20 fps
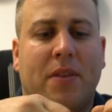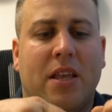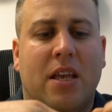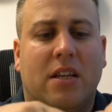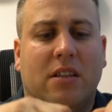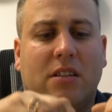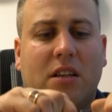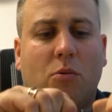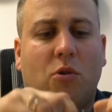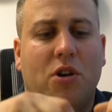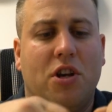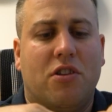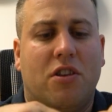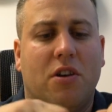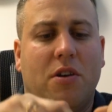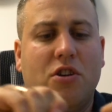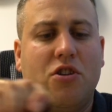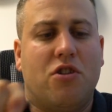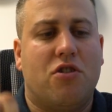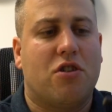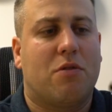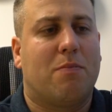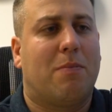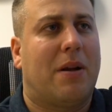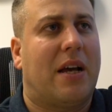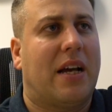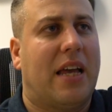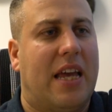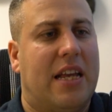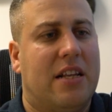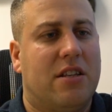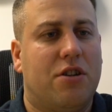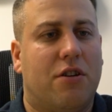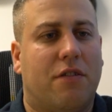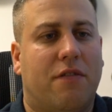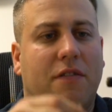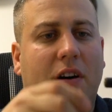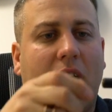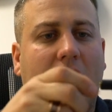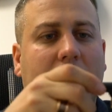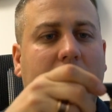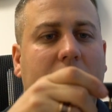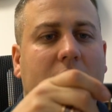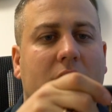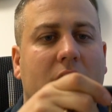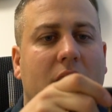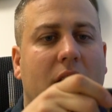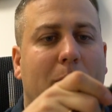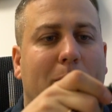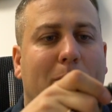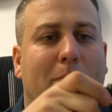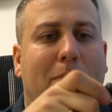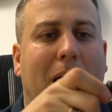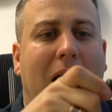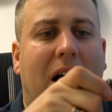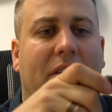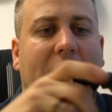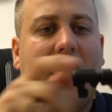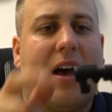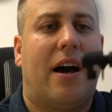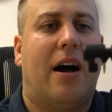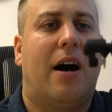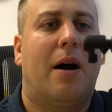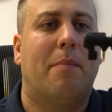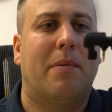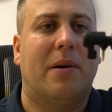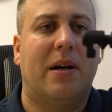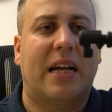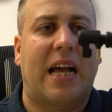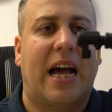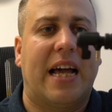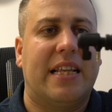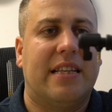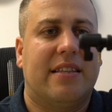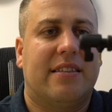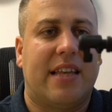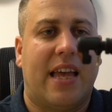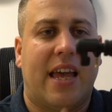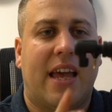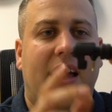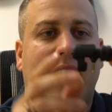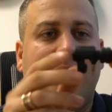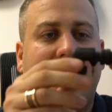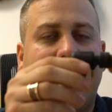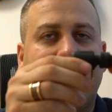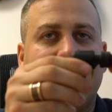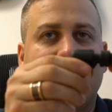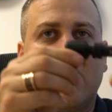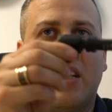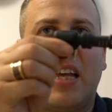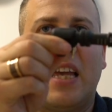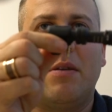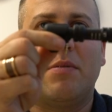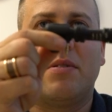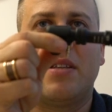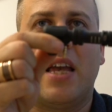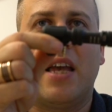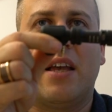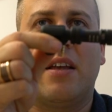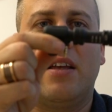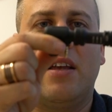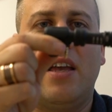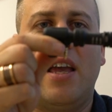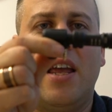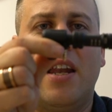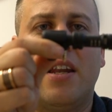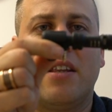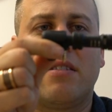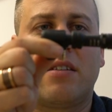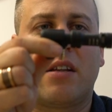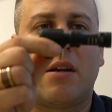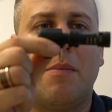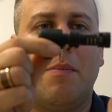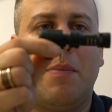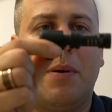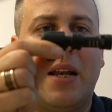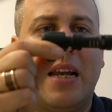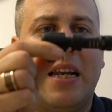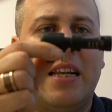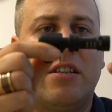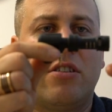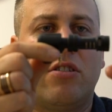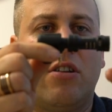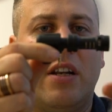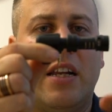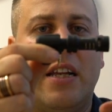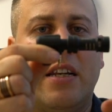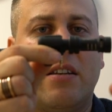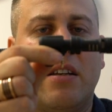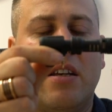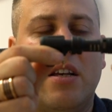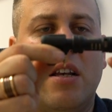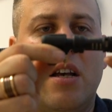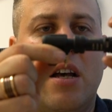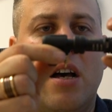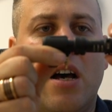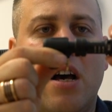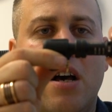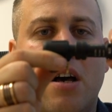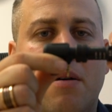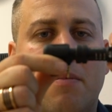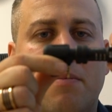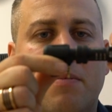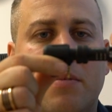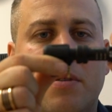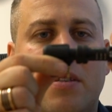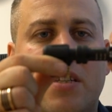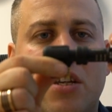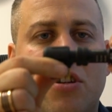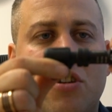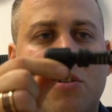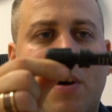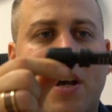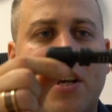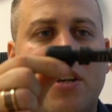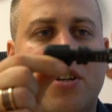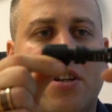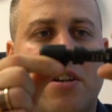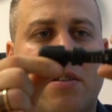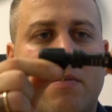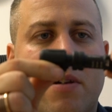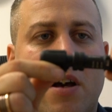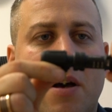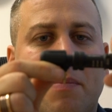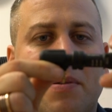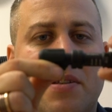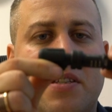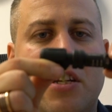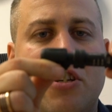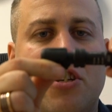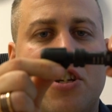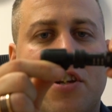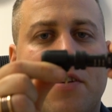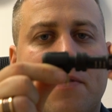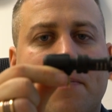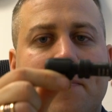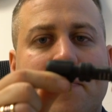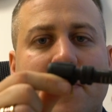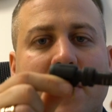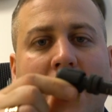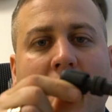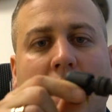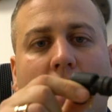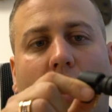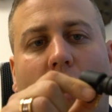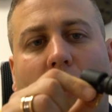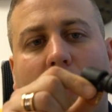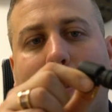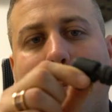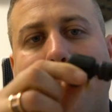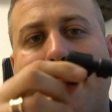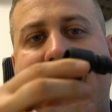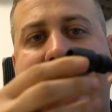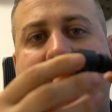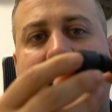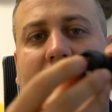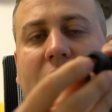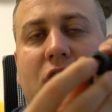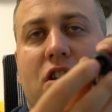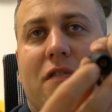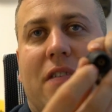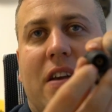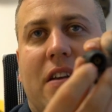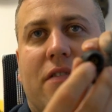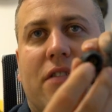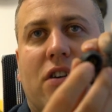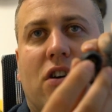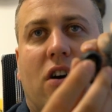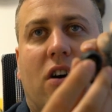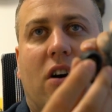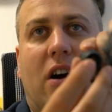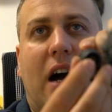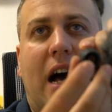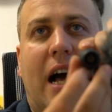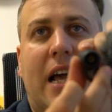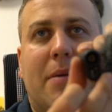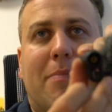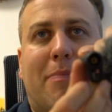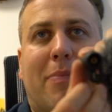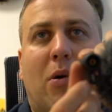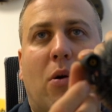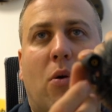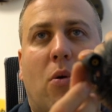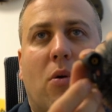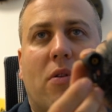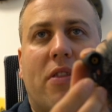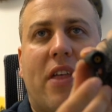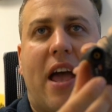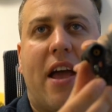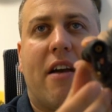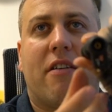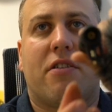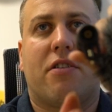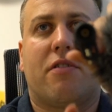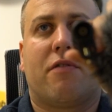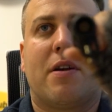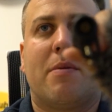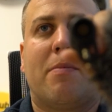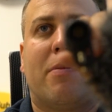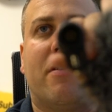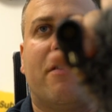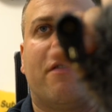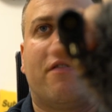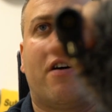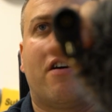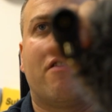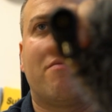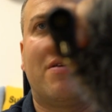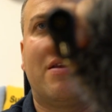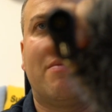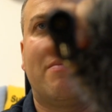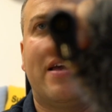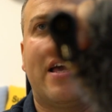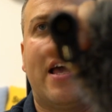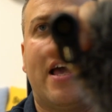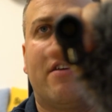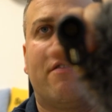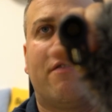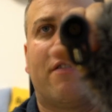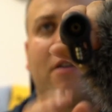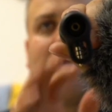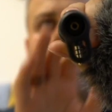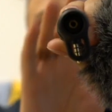So what you do is you just plug it into your phone, butt that up against it, and that just keeps it in a completely solid position. On the back, you've even got a port there, a 3.5mm headphone